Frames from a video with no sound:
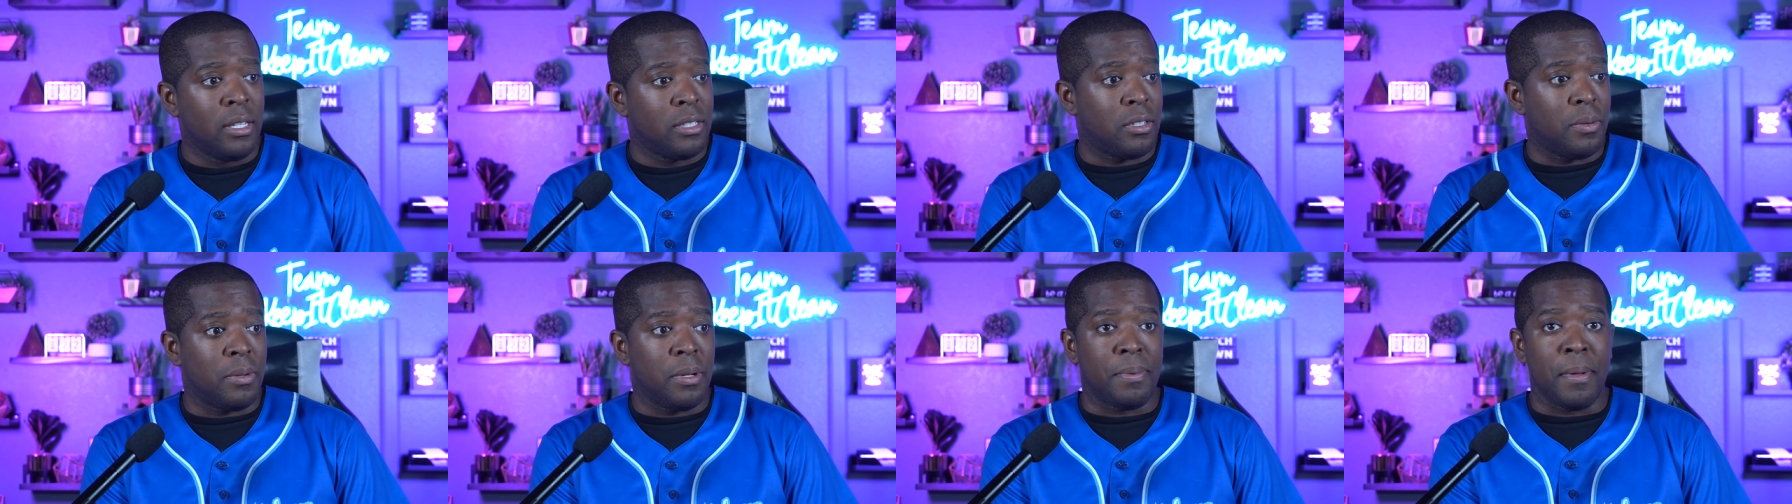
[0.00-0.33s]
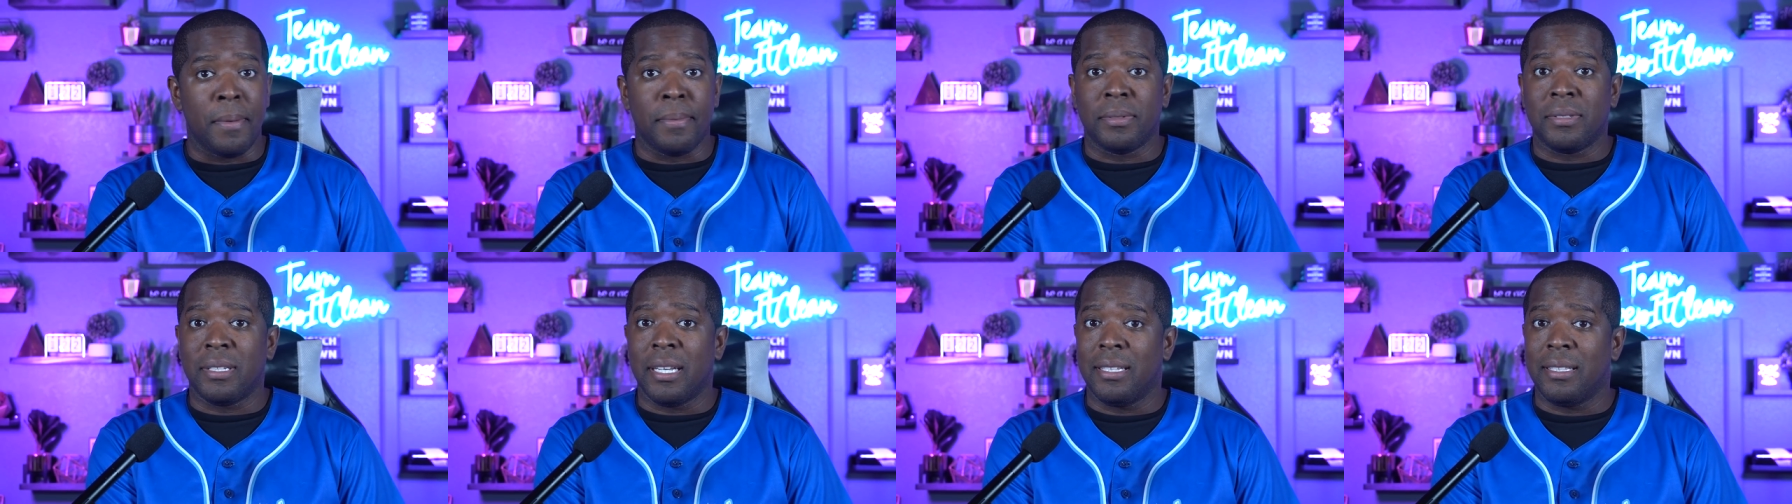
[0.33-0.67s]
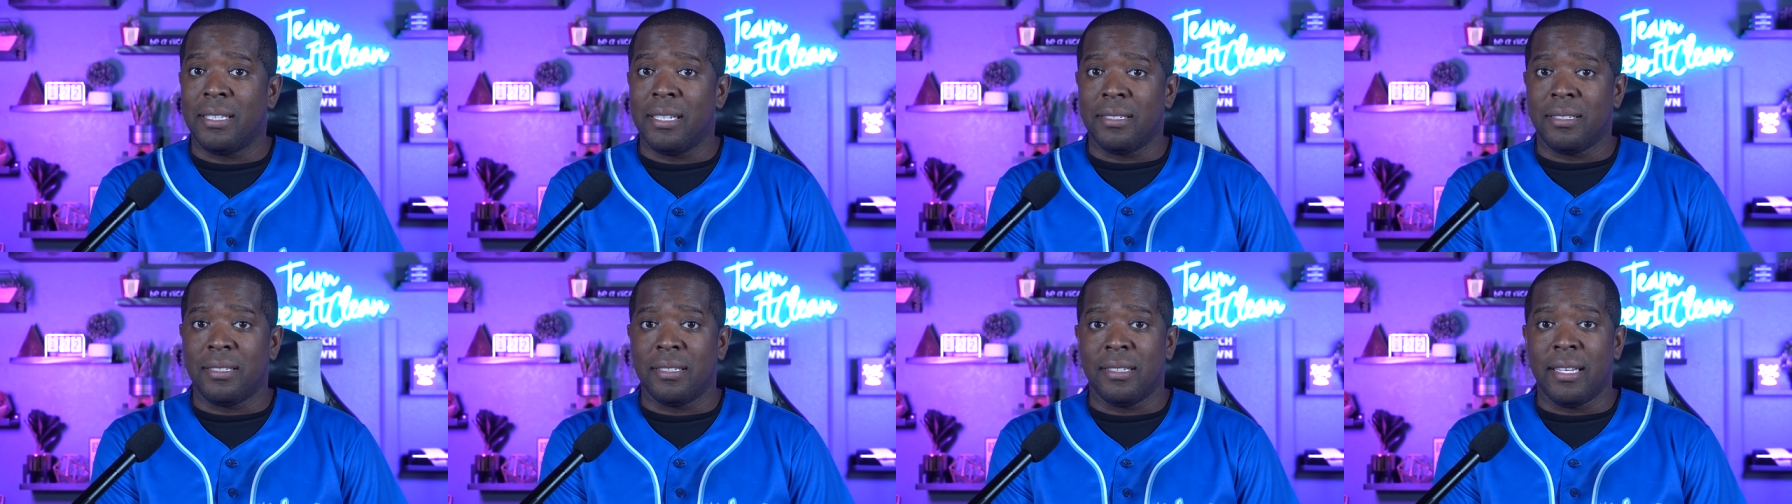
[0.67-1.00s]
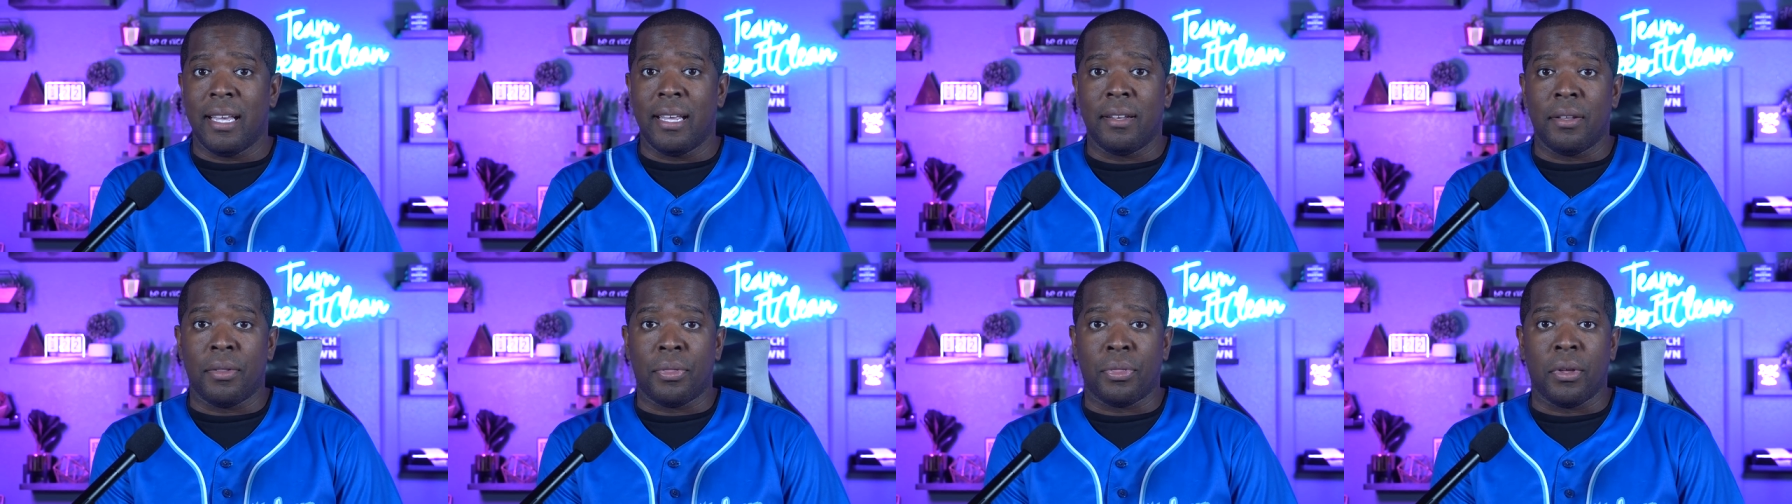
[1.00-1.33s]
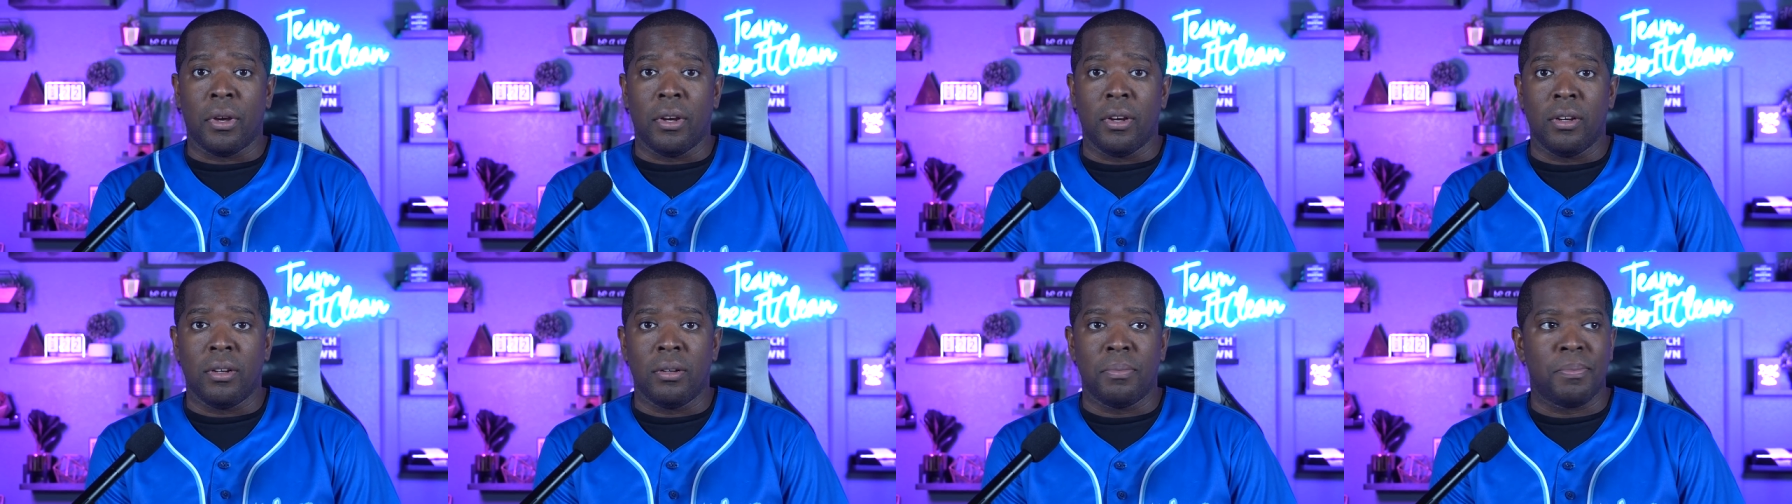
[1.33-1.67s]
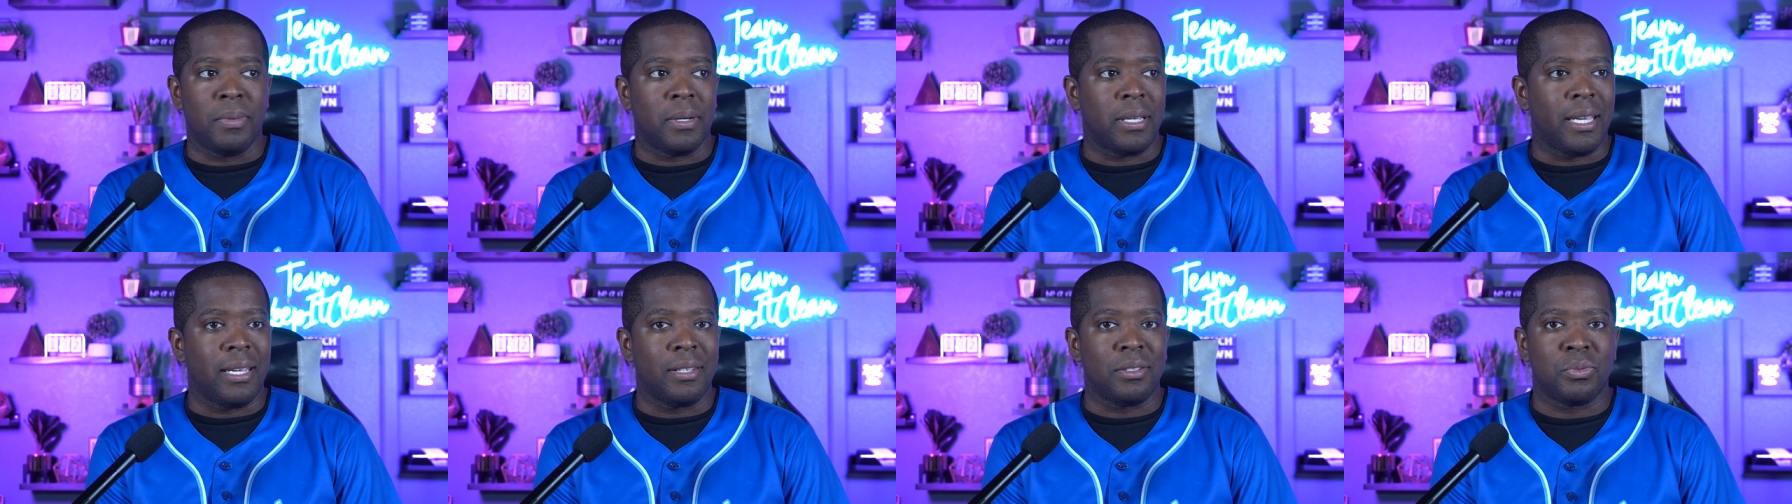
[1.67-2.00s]
So many people said this and that and the third,
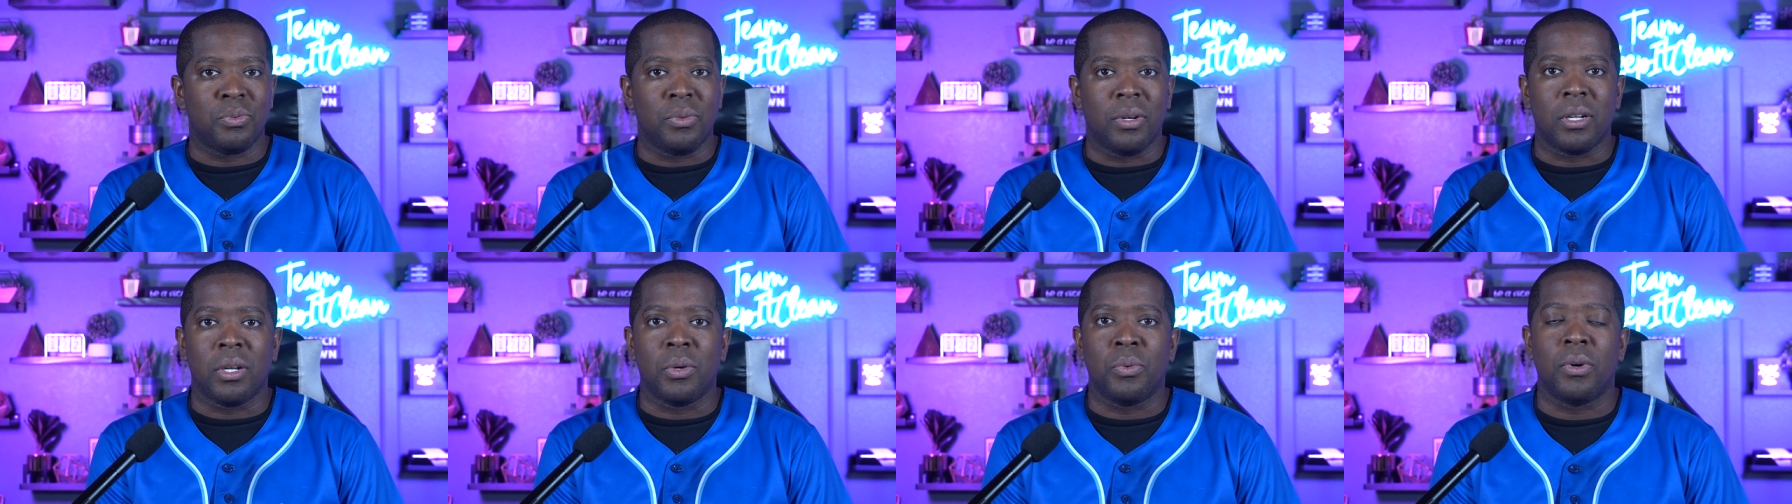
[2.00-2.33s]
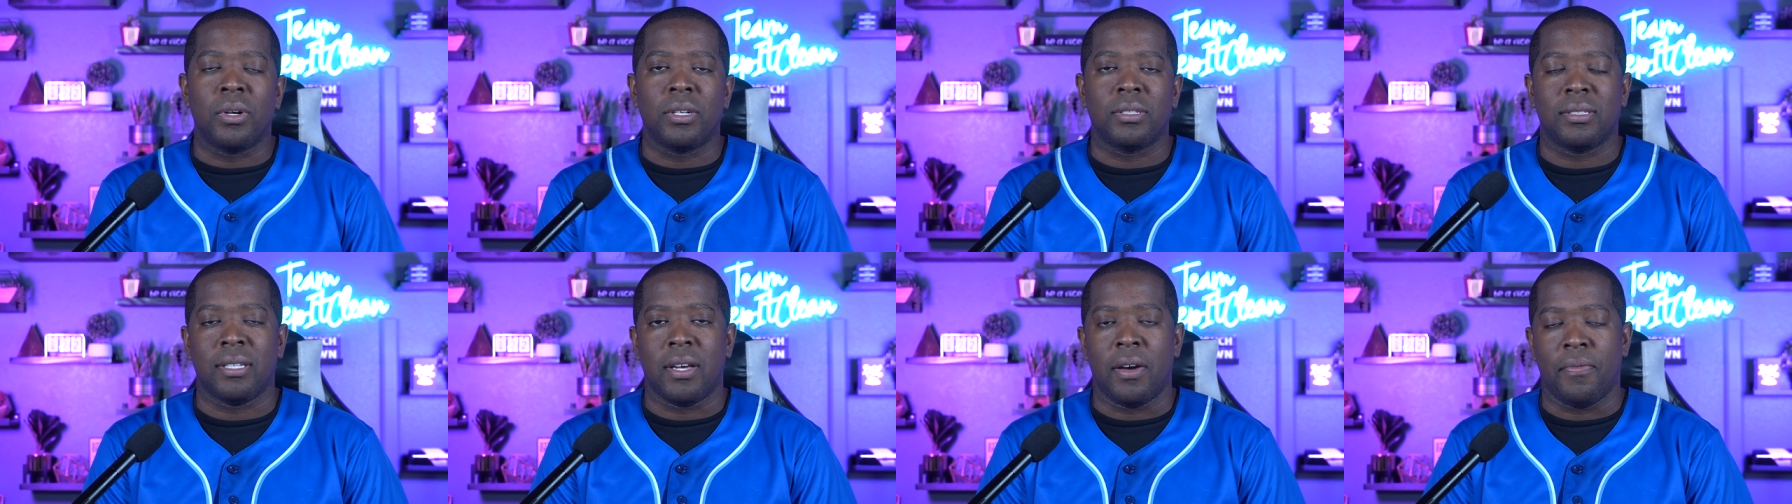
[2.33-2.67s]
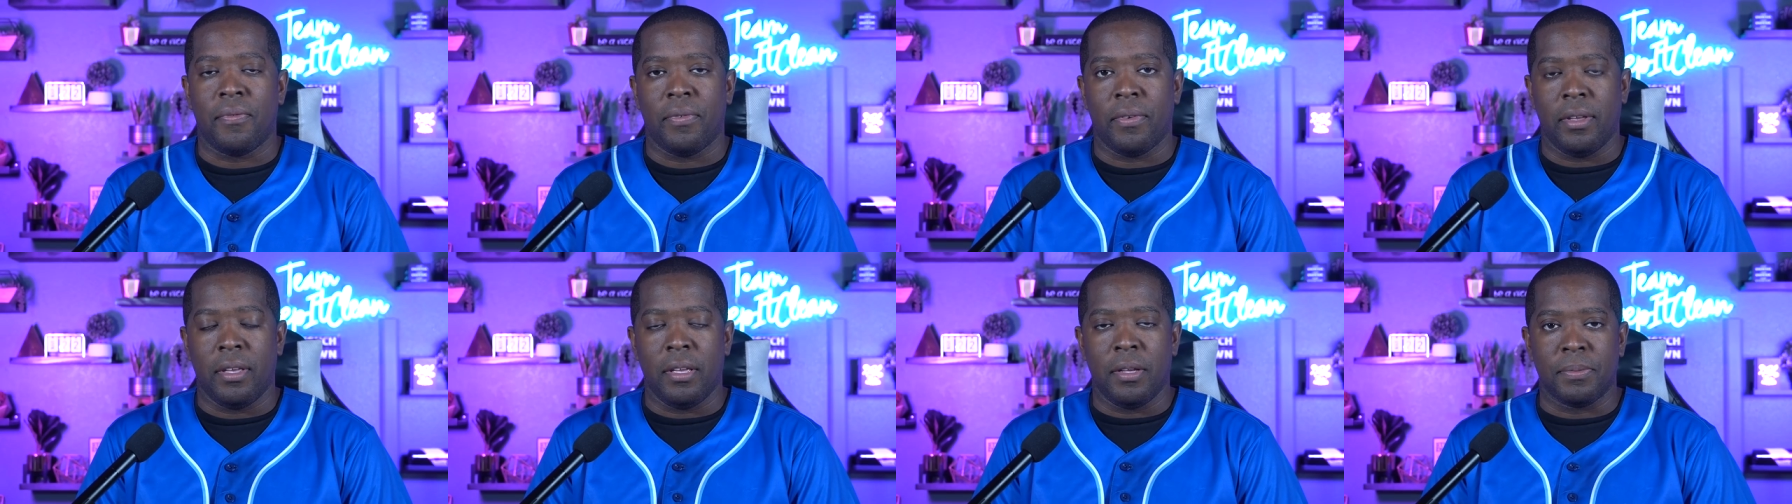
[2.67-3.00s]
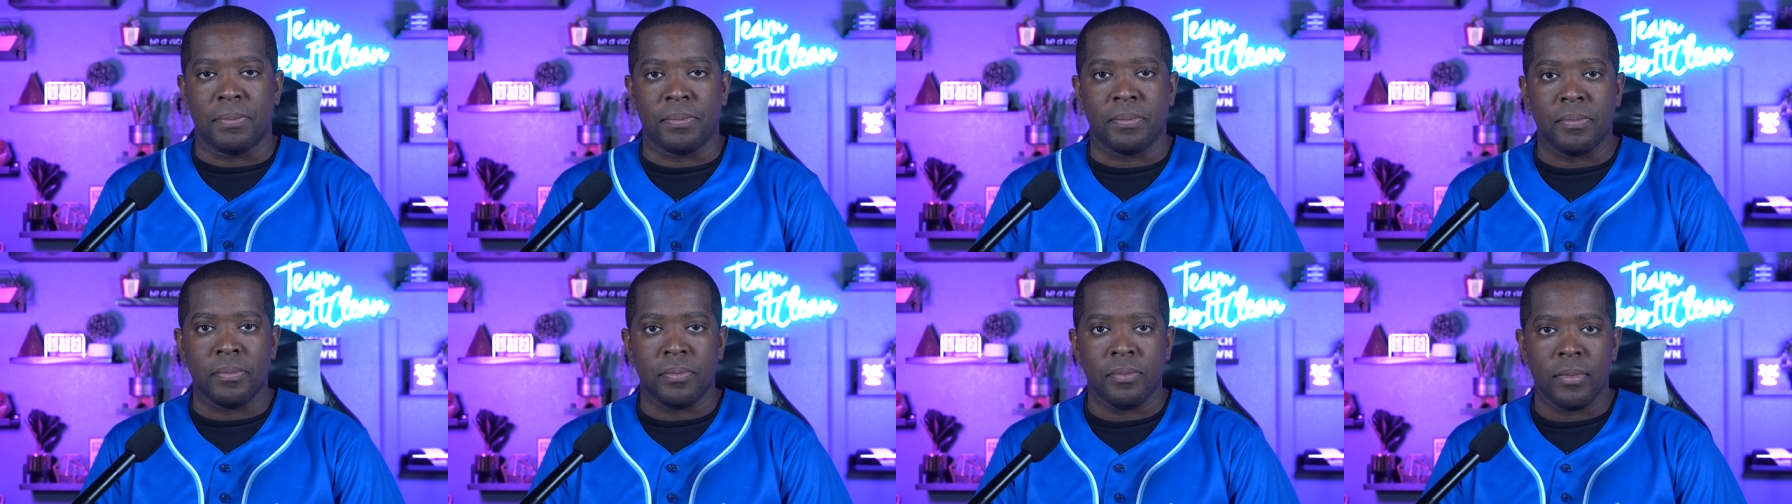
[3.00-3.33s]
but guess what? It works out for him.